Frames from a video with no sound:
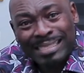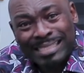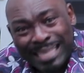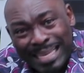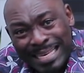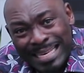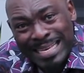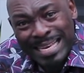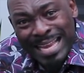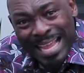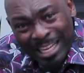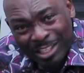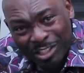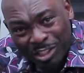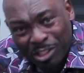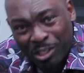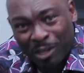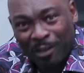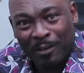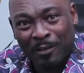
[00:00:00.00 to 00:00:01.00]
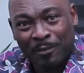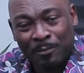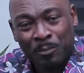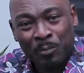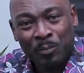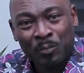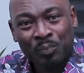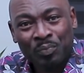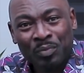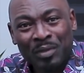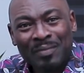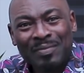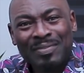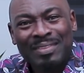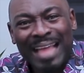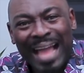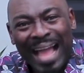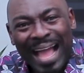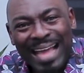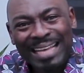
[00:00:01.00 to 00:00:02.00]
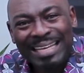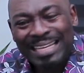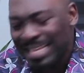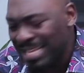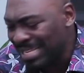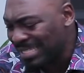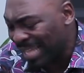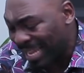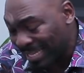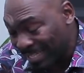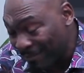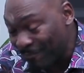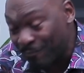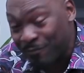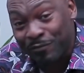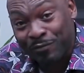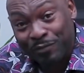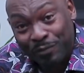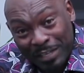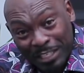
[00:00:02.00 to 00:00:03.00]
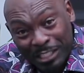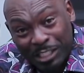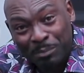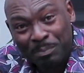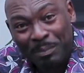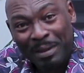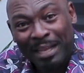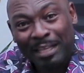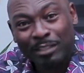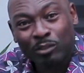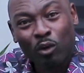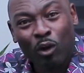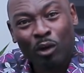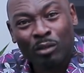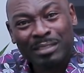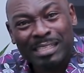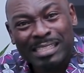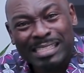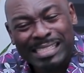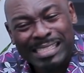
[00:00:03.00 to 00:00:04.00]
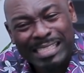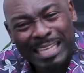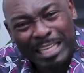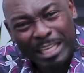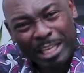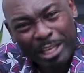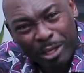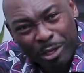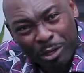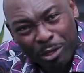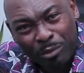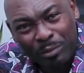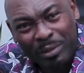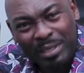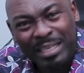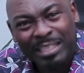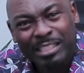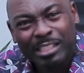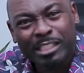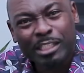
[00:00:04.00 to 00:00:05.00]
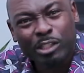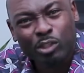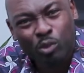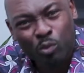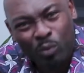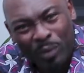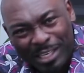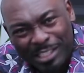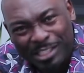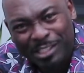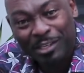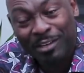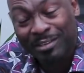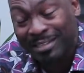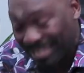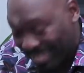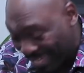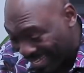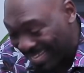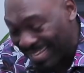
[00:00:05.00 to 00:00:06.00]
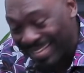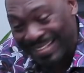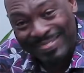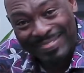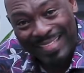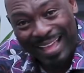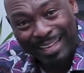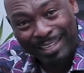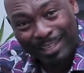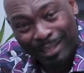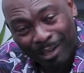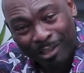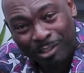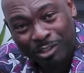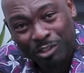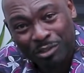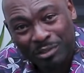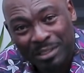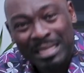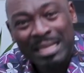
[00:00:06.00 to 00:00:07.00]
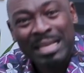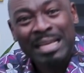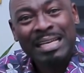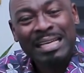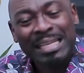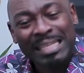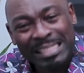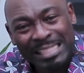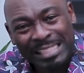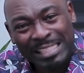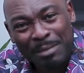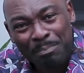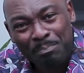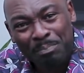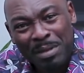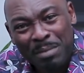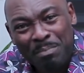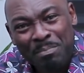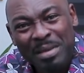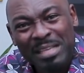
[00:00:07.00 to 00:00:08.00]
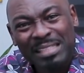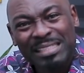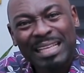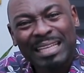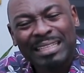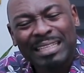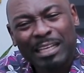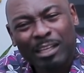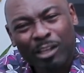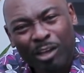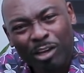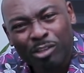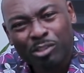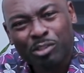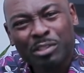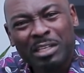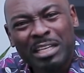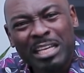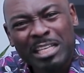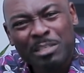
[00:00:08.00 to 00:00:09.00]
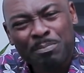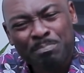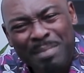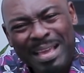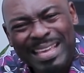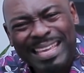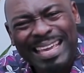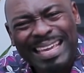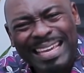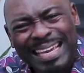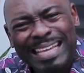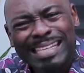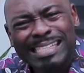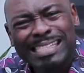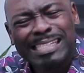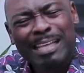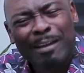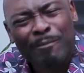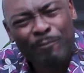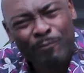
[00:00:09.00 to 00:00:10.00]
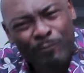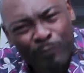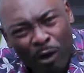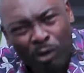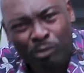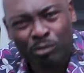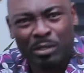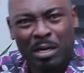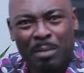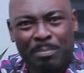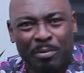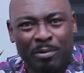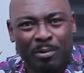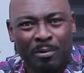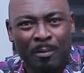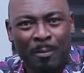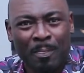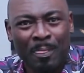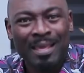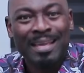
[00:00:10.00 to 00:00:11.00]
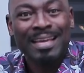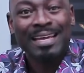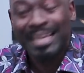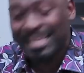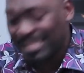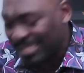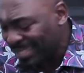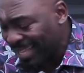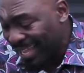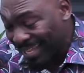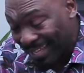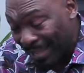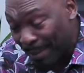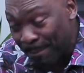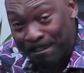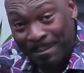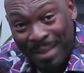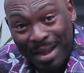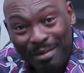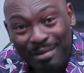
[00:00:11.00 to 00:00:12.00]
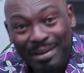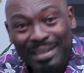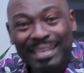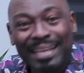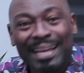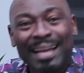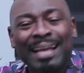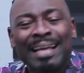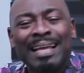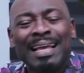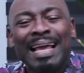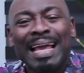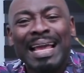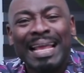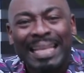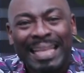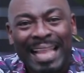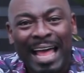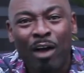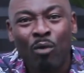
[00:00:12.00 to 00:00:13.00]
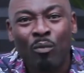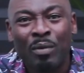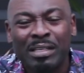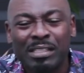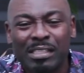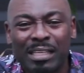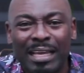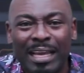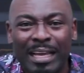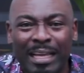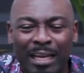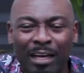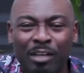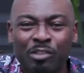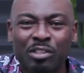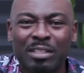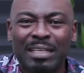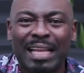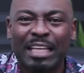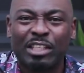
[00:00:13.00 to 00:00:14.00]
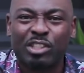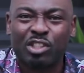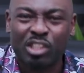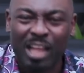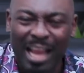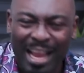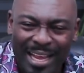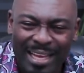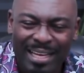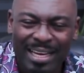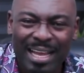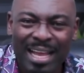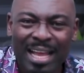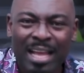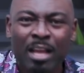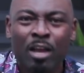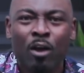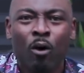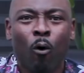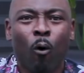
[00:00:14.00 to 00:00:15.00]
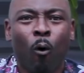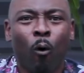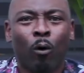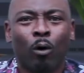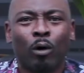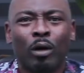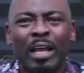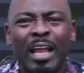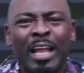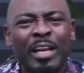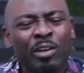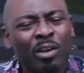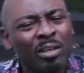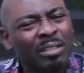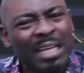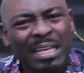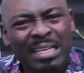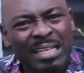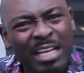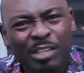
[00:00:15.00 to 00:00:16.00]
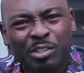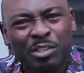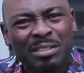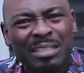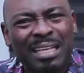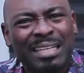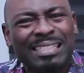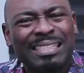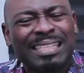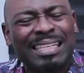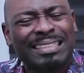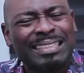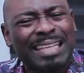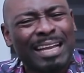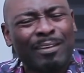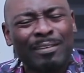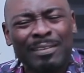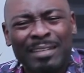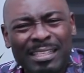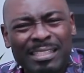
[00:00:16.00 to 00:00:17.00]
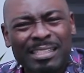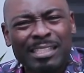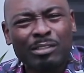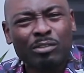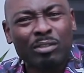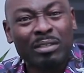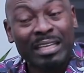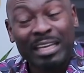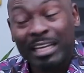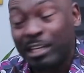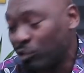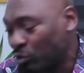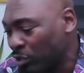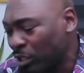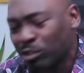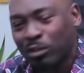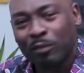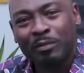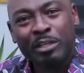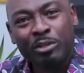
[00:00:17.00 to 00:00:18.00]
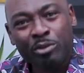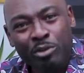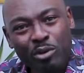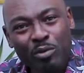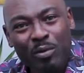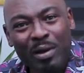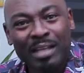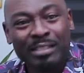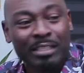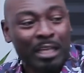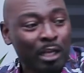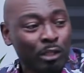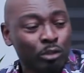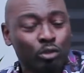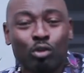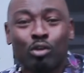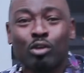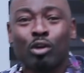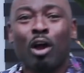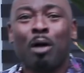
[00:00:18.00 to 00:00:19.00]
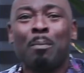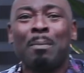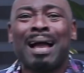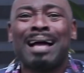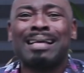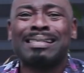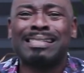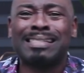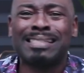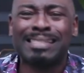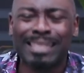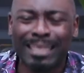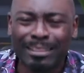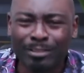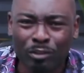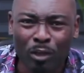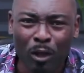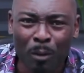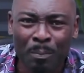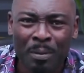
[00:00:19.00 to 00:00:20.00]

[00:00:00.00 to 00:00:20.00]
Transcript: as a nation. That is an infringement on the security situation in that country. It simply means that the country is making itself vulnerable. It's like America allowing a country like China or any other nation that is antagonistic to the interests of the US to come and set